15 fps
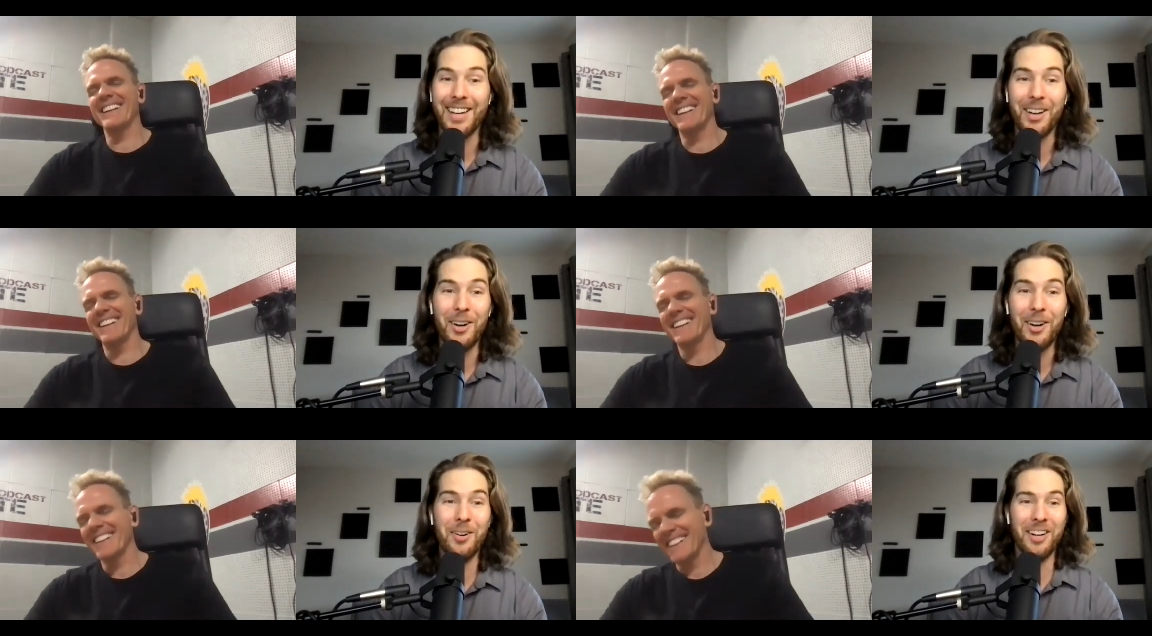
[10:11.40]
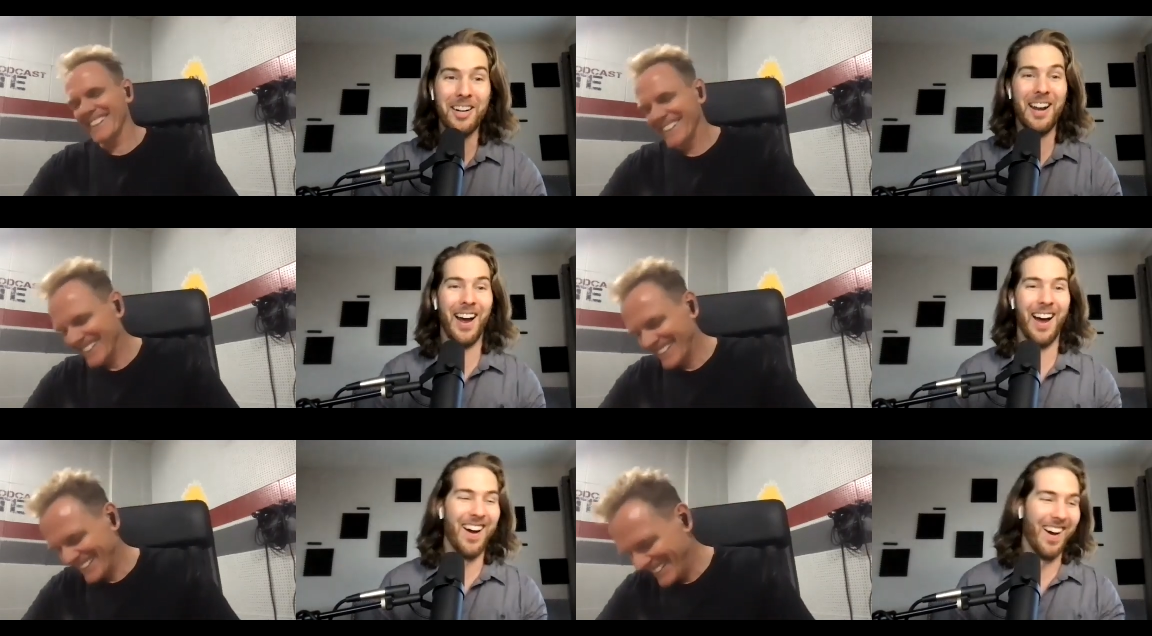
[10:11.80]
Speaker 1: Who
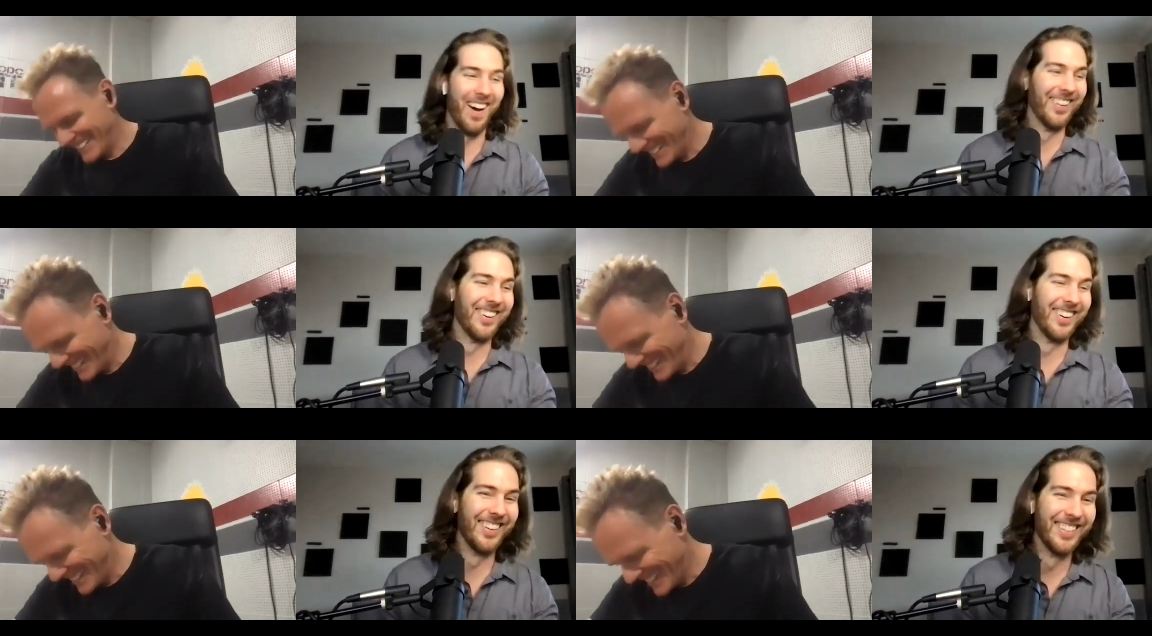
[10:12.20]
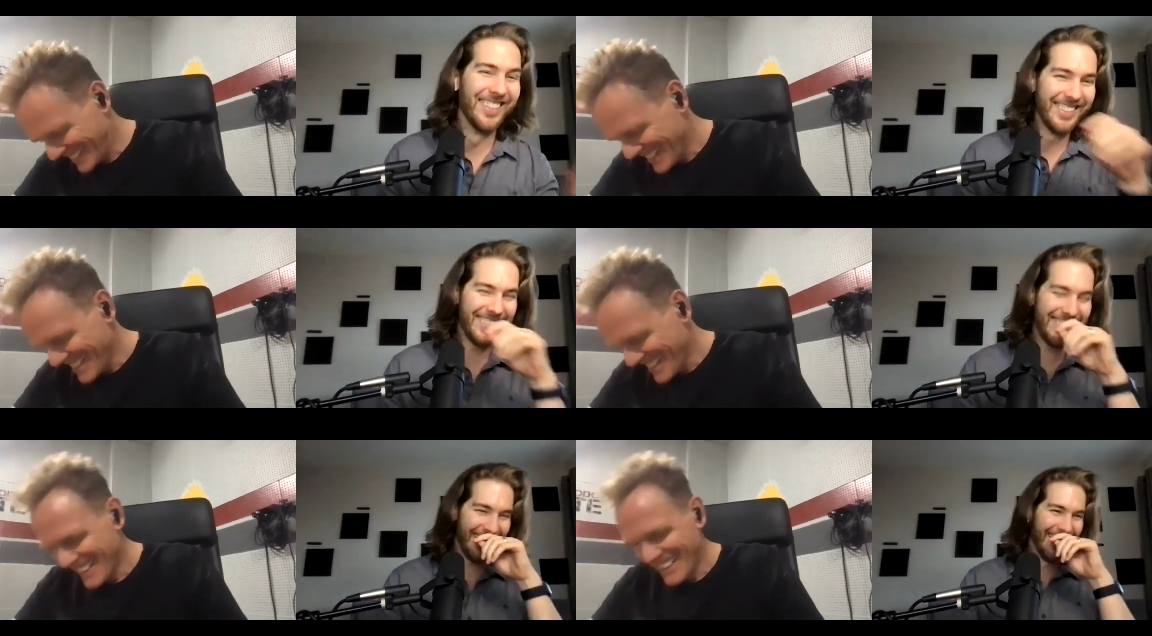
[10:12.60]

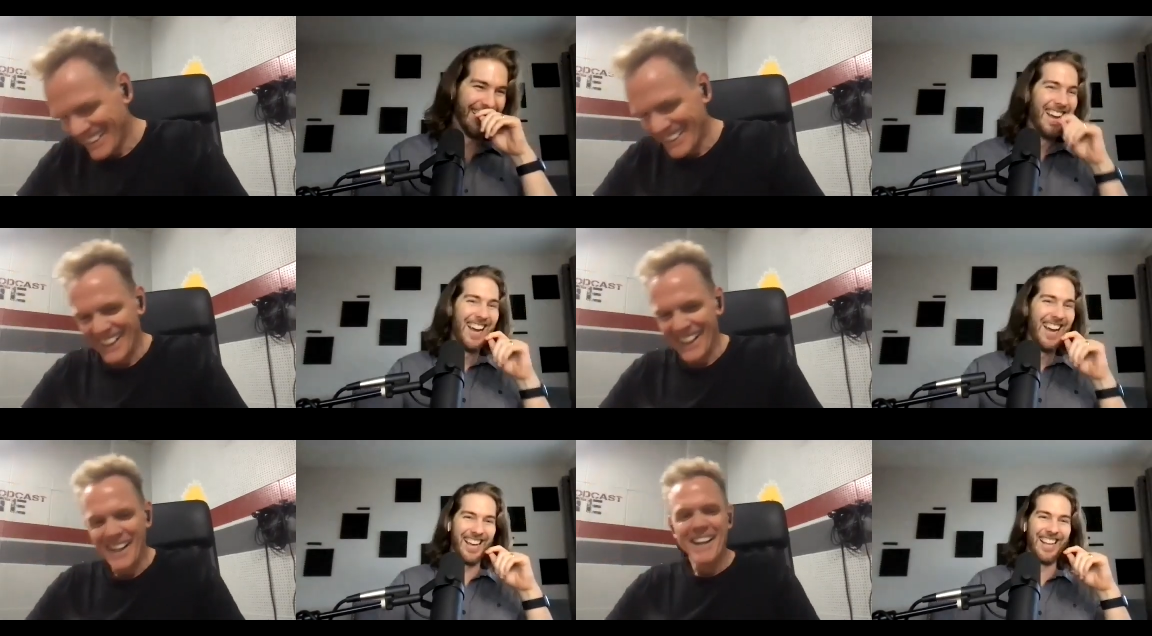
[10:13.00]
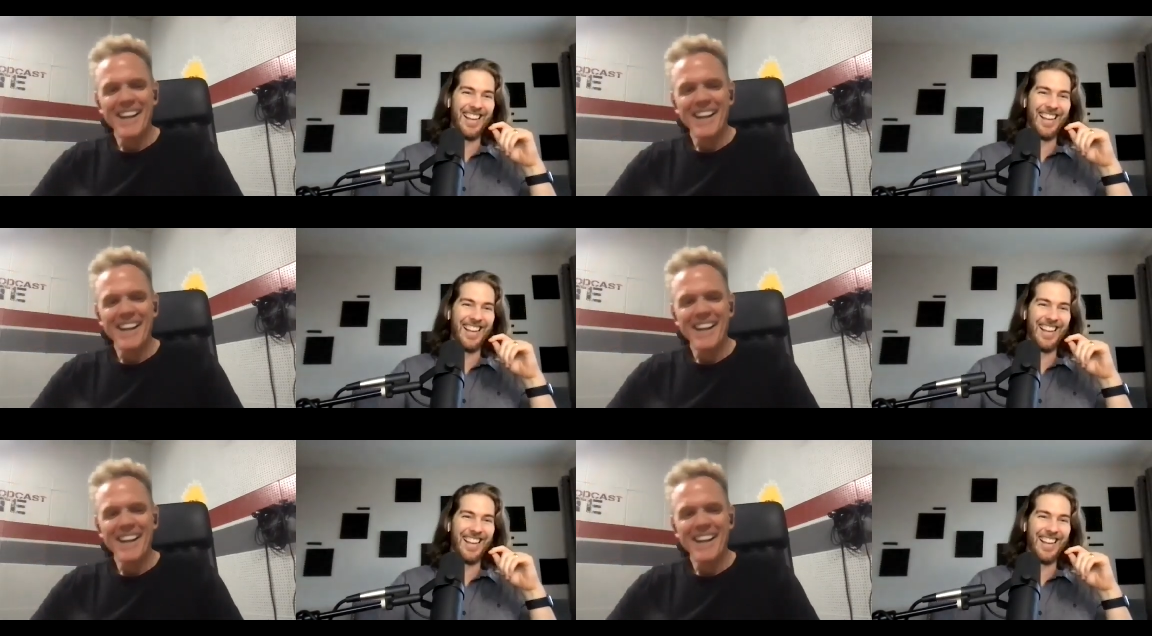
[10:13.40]
knows? Yeah.